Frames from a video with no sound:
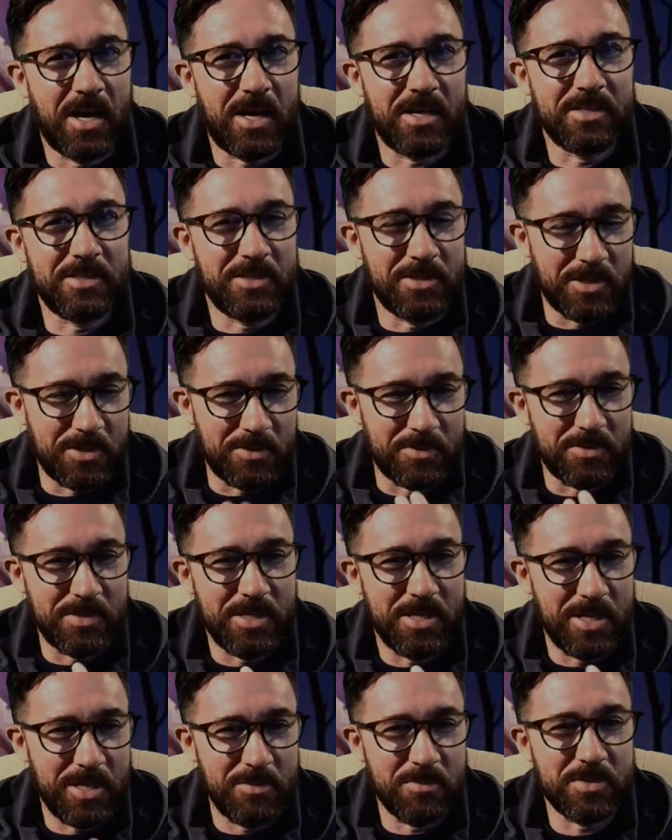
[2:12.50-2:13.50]

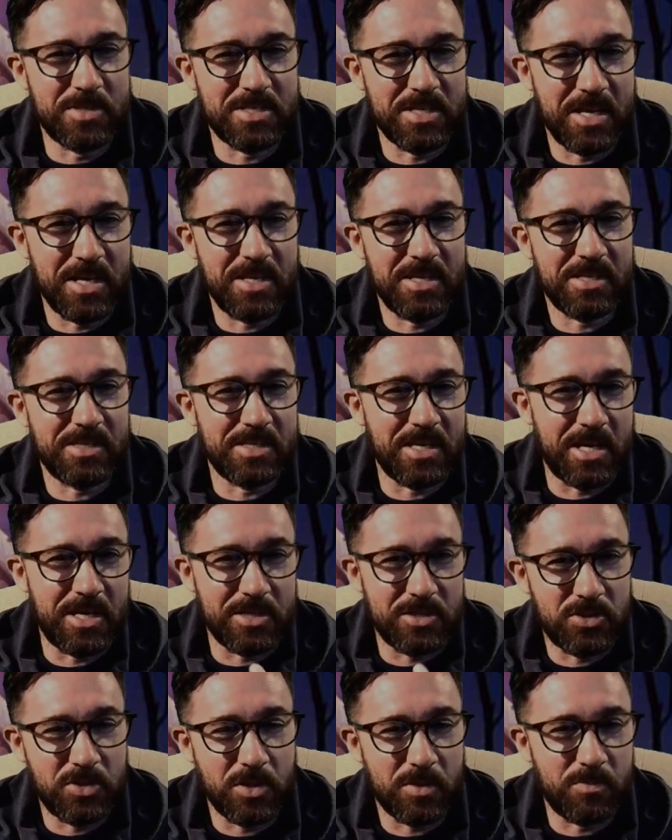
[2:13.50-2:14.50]
him saying
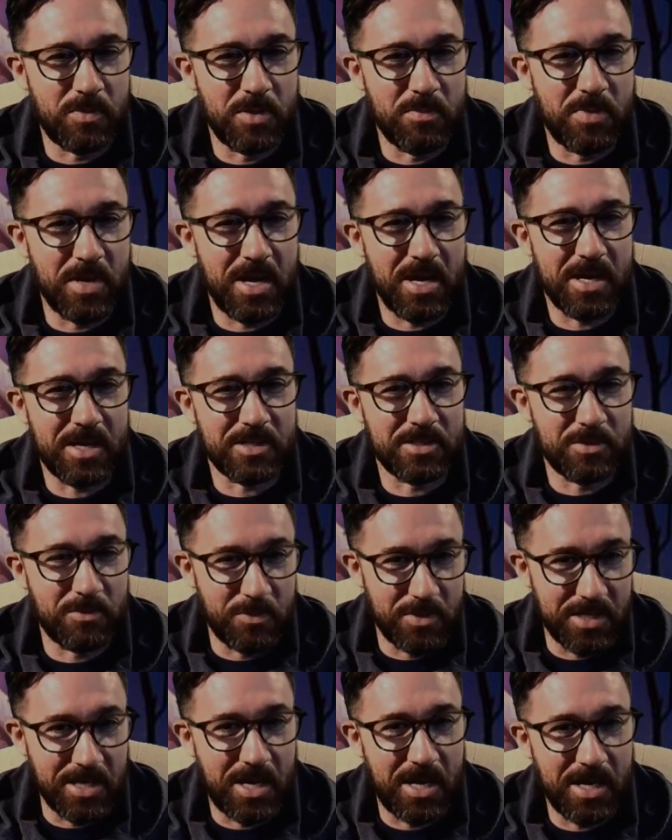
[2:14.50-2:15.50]
that took me back to
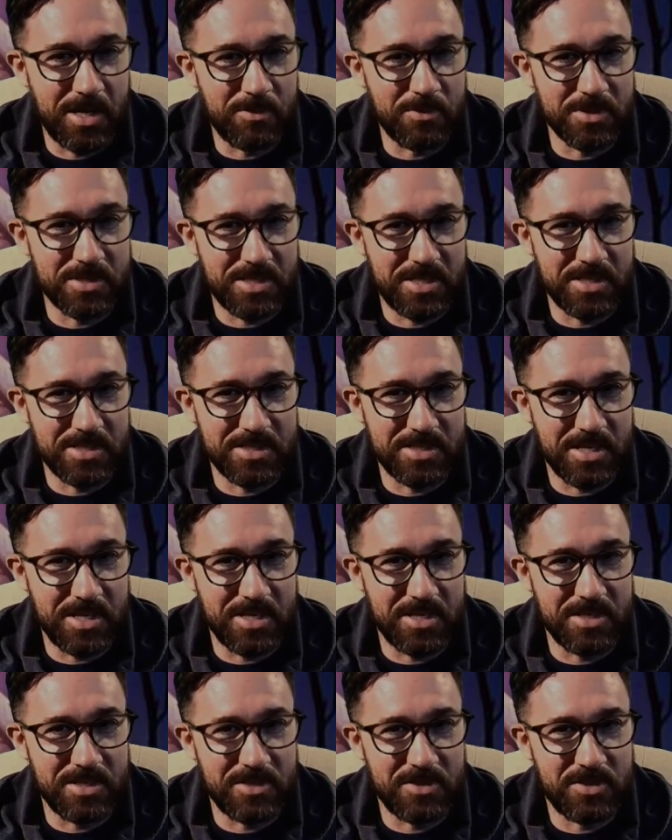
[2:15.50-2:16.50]
when I was his
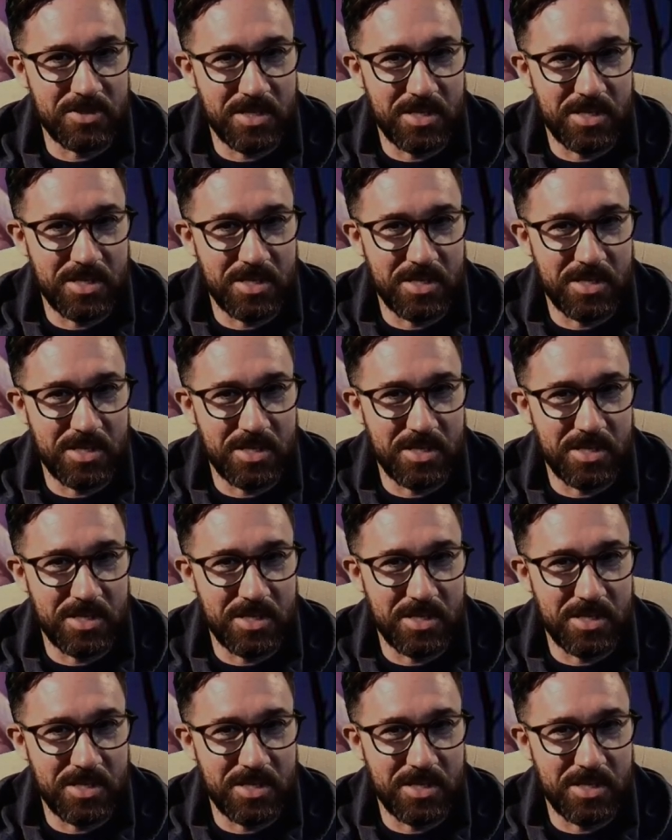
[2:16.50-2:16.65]
age.